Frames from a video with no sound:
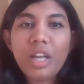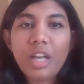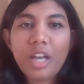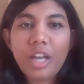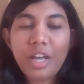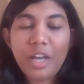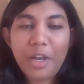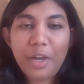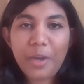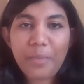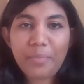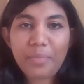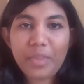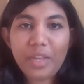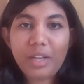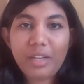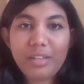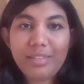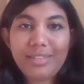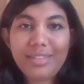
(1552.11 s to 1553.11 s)

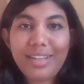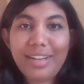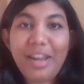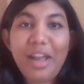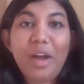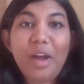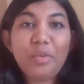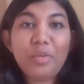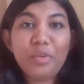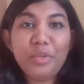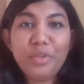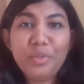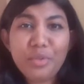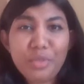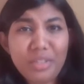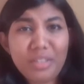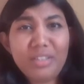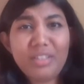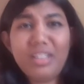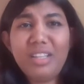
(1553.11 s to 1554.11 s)
understand how to use
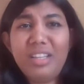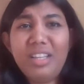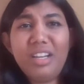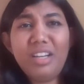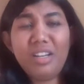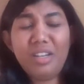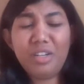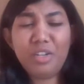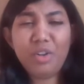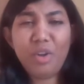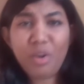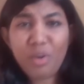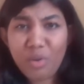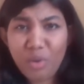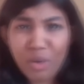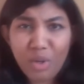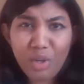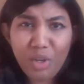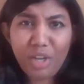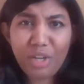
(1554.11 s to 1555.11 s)
this, and there are a
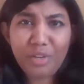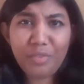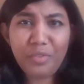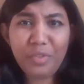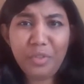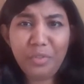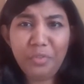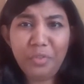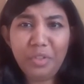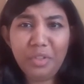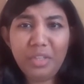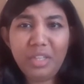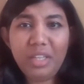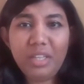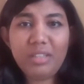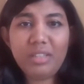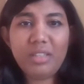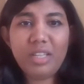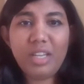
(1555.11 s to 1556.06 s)
whole lot of different things.